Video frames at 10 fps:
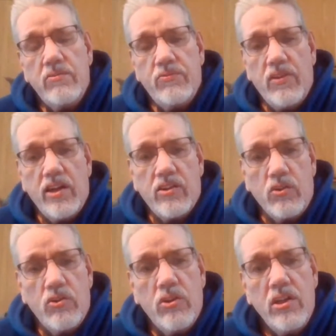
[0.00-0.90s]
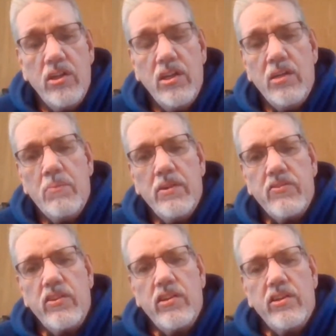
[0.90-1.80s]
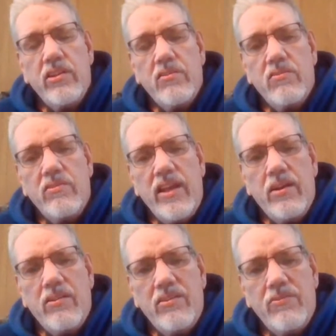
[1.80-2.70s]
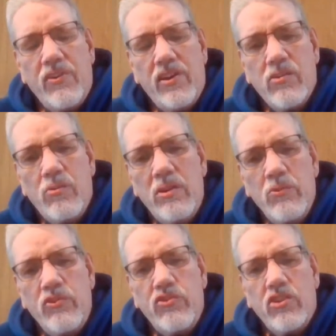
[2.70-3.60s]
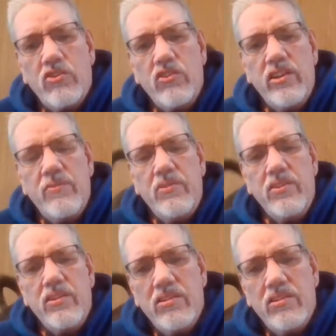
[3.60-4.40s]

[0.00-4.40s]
Fargo. But the Fargo one was short-lived.